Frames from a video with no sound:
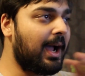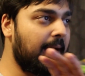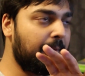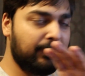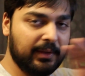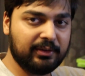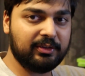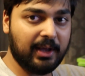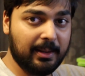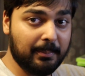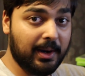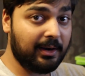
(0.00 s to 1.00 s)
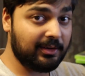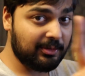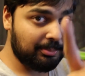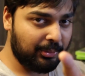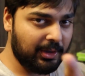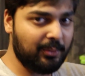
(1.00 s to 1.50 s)
I have things
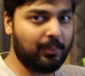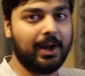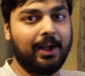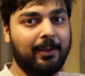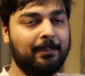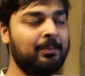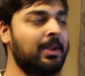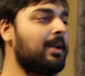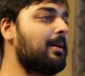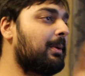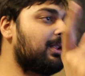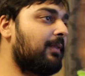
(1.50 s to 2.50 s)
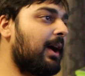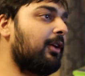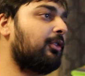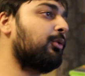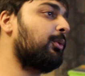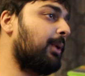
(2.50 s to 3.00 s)
sandboxed pretty well. But the
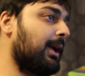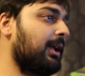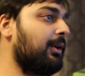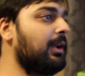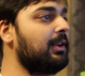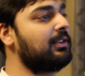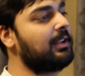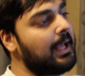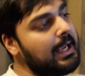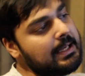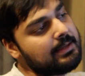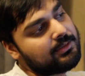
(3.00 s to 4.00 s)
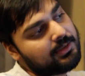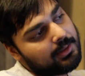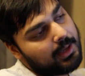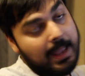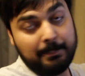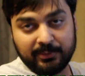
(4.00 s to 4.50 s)
virus we're running in today's
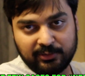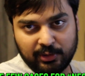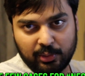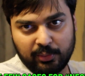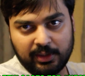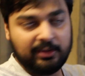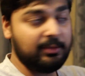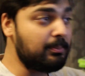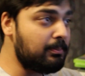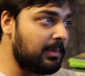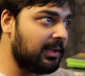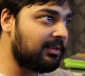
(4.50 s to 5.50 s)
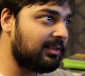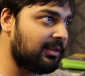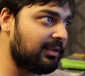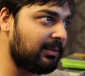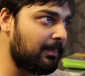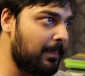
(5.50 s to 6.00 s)
episode is
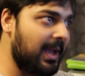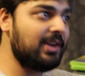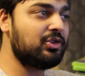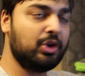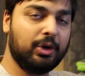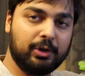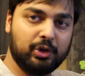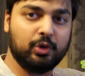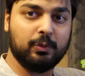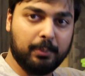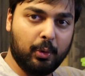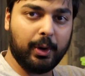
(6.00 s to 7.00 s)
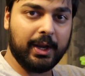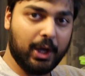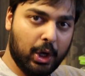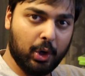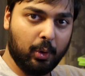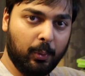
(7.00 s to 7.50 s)
Miss Major
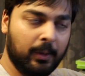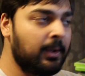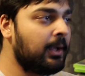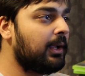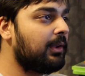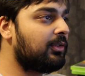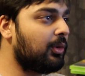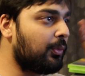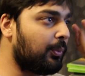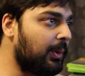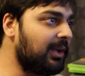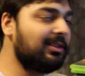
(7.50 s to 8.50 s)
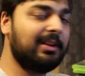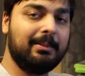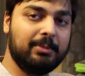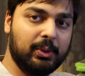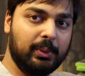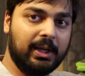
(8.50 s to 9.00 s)
2.0. So the reason
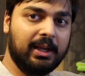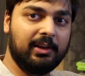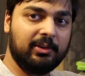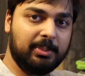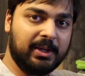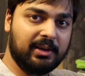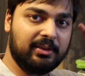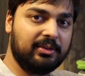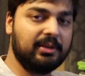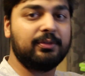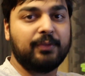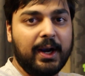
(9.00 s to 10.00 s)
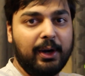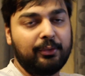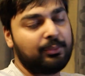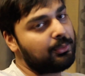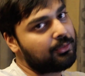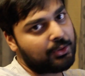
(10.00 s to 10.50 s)
I'm doing it is because this
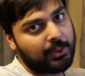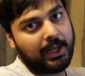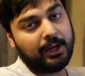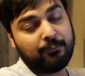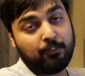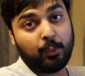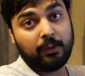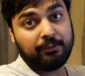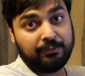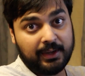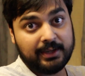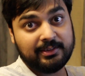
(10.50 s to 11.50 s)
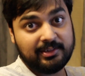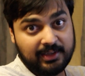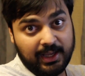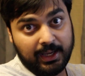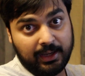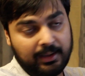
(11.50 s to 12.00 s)
virus was created for fun's
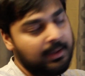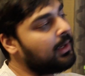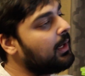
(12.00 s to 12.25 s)
sake.